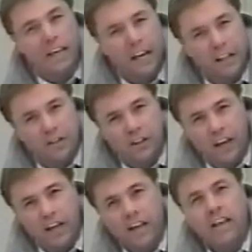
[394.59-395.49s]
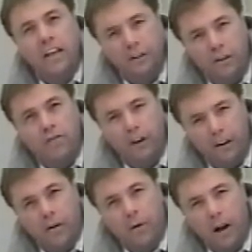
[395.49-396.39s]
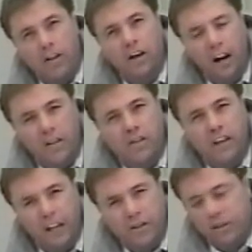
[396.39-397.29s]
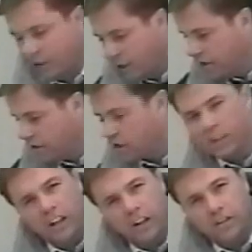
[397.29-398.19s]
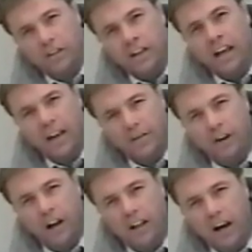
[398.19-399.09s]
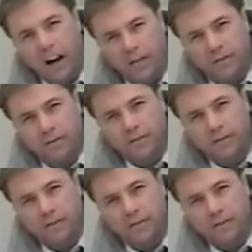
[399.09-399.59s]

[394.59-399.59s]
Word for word: mechanics say it could very well cause the engine to tilt and fall off.